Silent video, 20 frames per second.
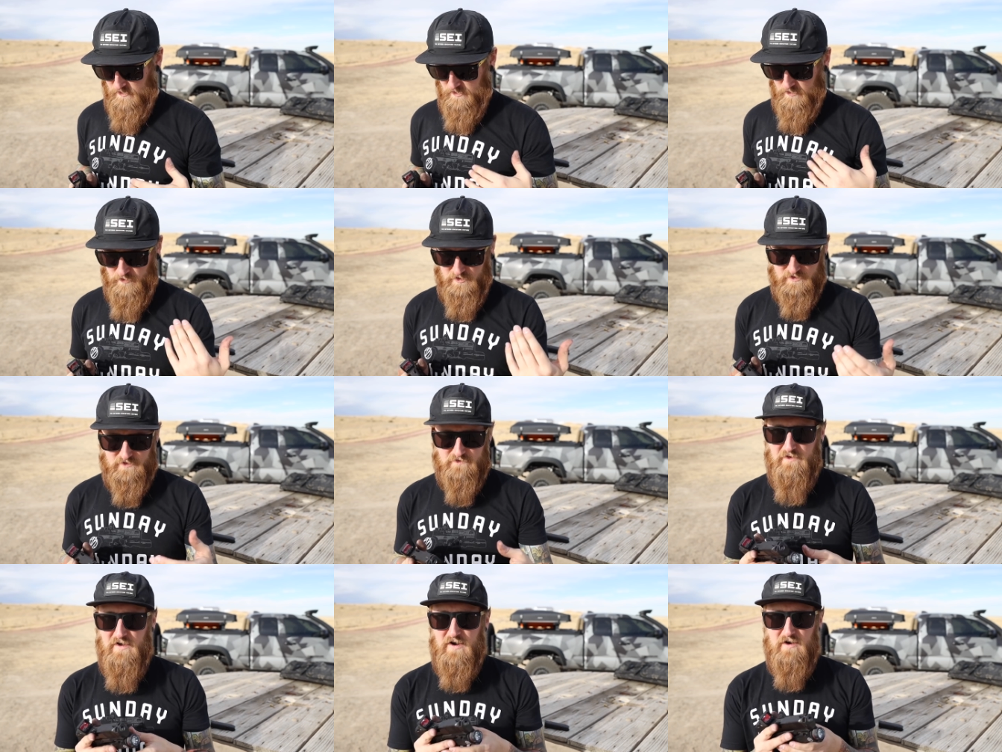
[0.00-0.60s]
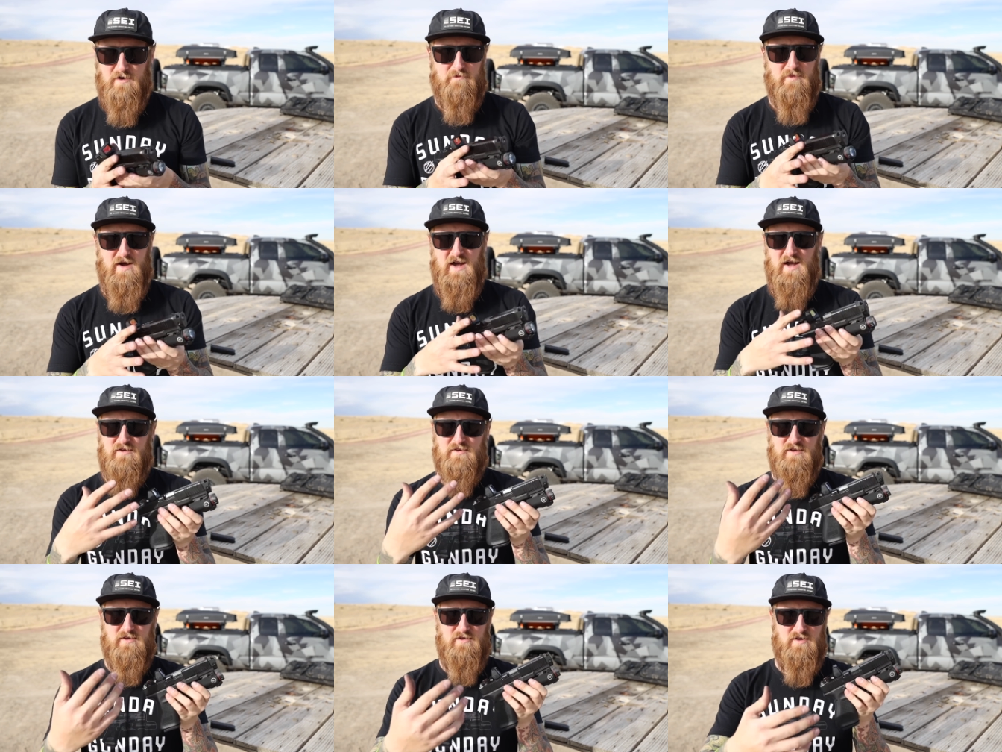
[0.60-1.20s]
it was very
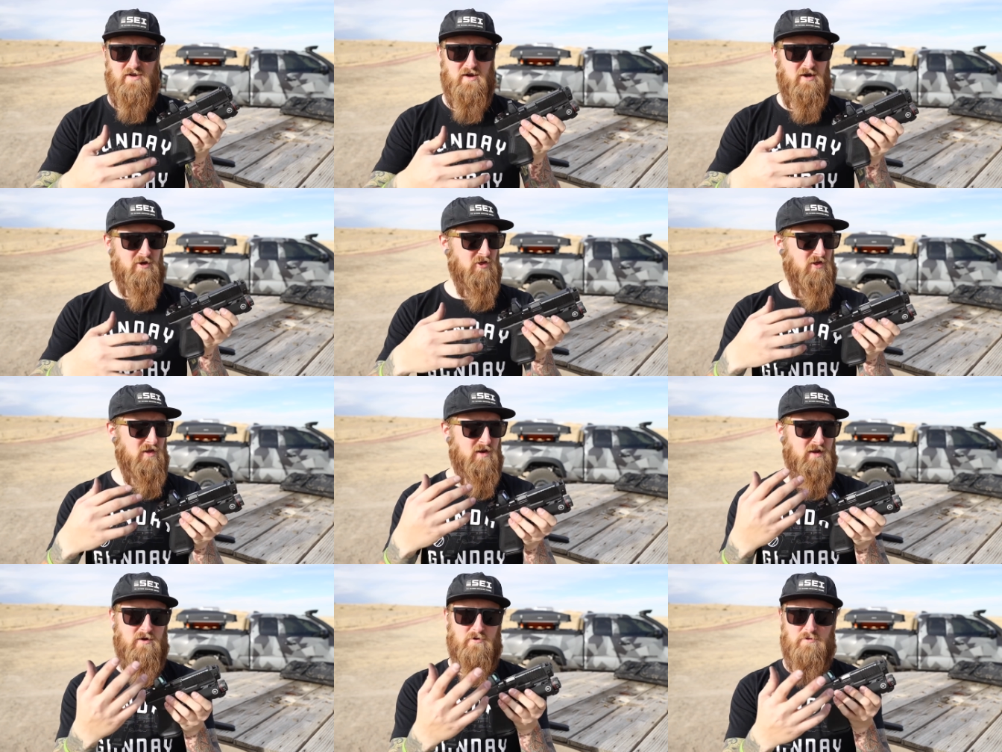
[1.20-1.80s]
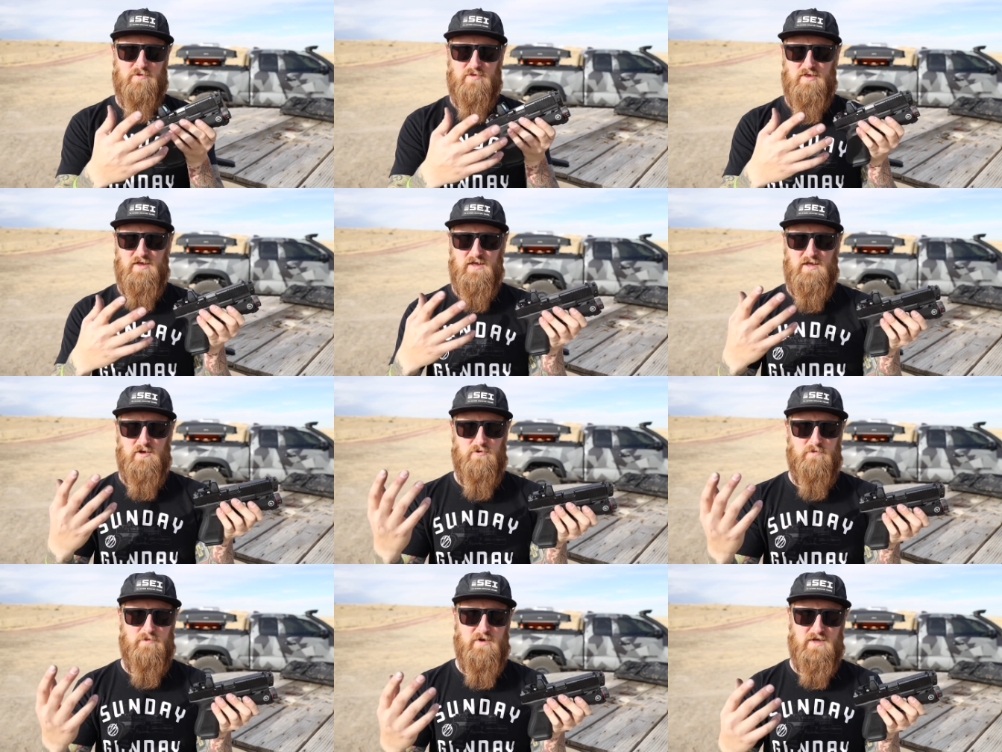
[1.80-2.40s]
mild concussion. I don't
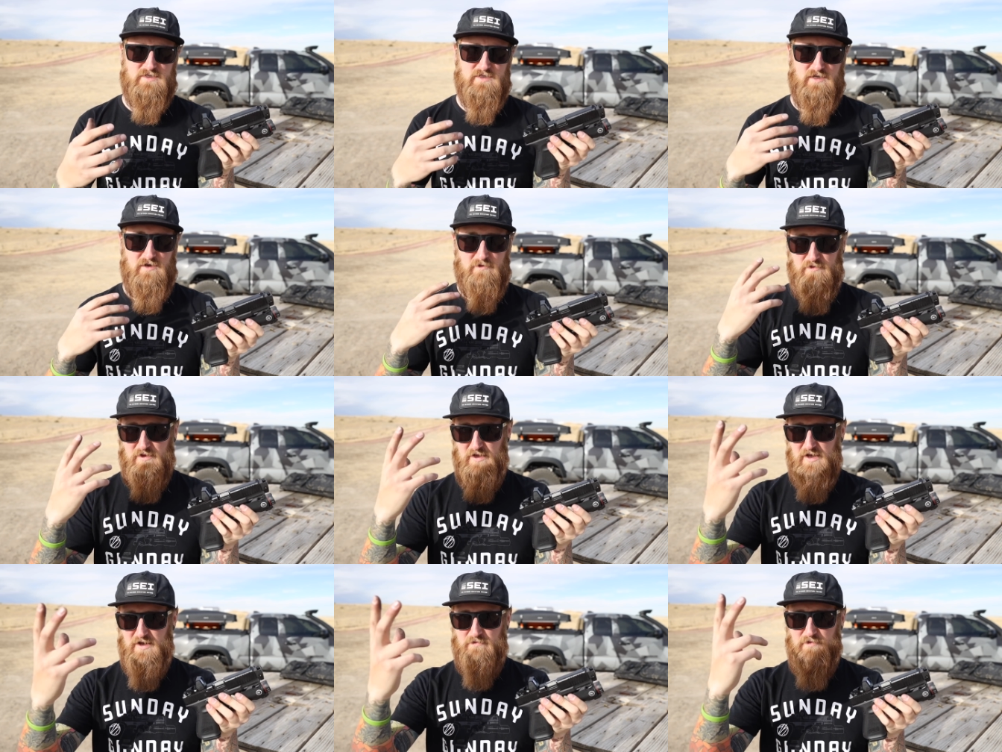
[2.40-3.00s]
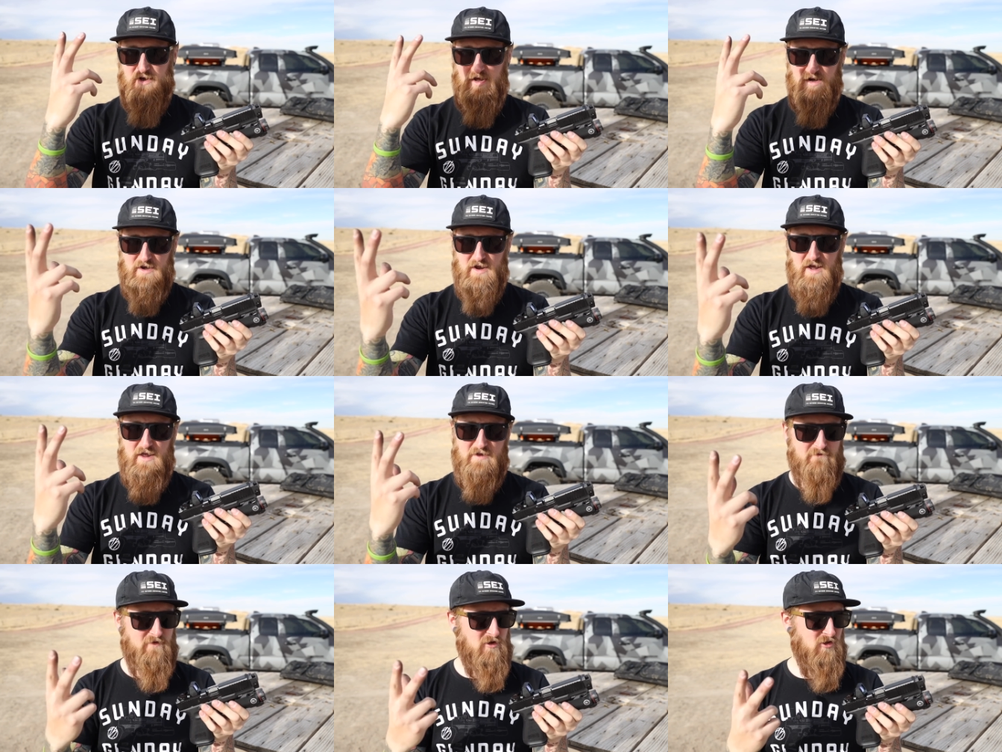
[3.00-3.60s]
think it would mess up like my
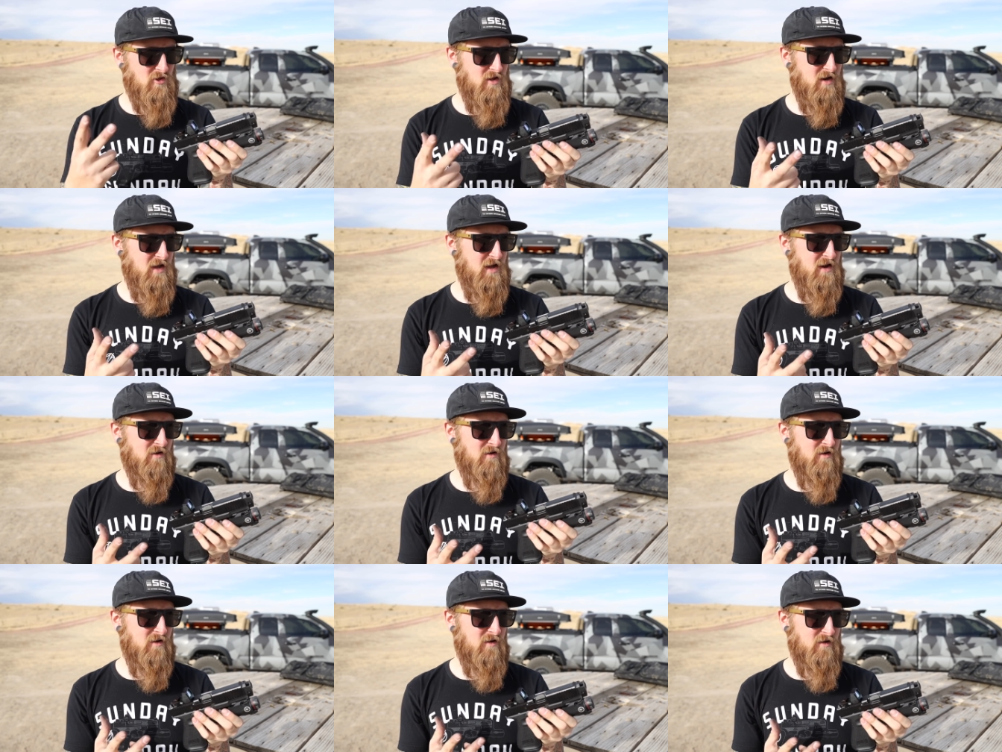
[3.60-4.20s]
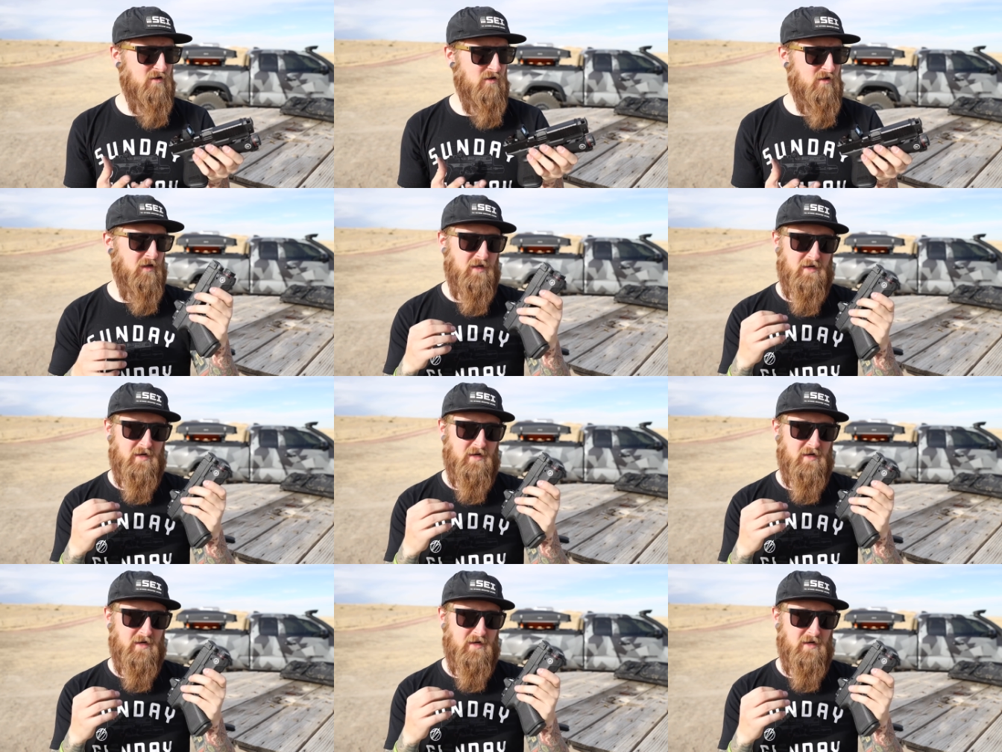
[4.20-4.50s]
night vision at all.